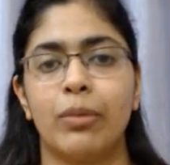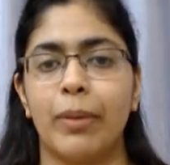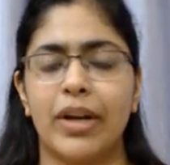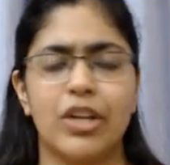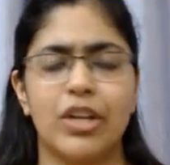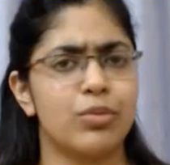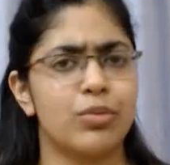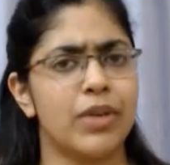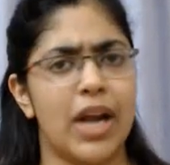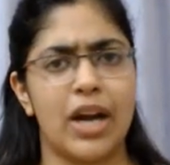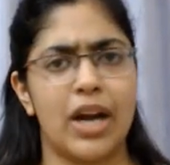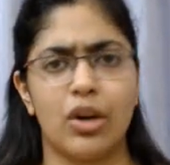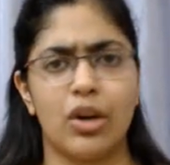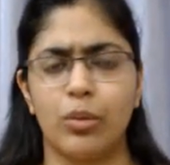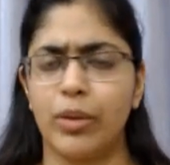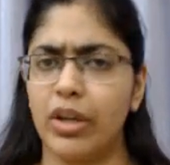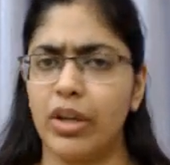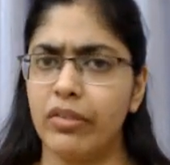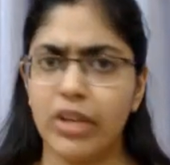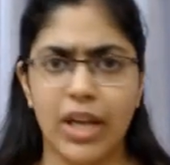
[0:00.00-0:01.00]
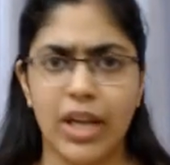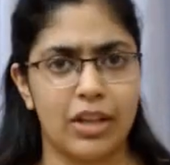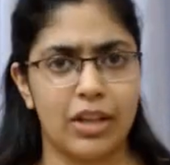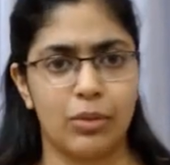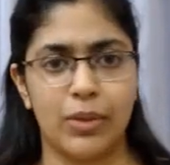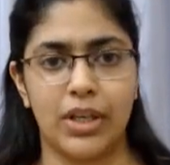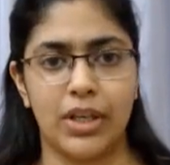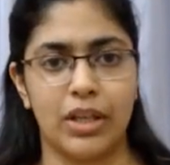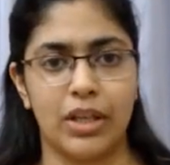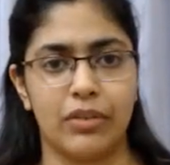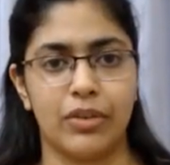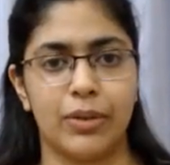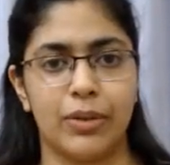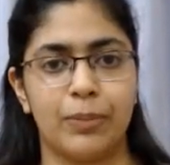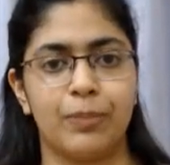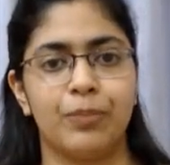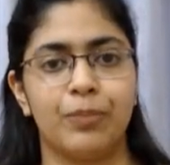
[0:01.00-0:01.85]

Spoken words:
punishment had to be given has been given.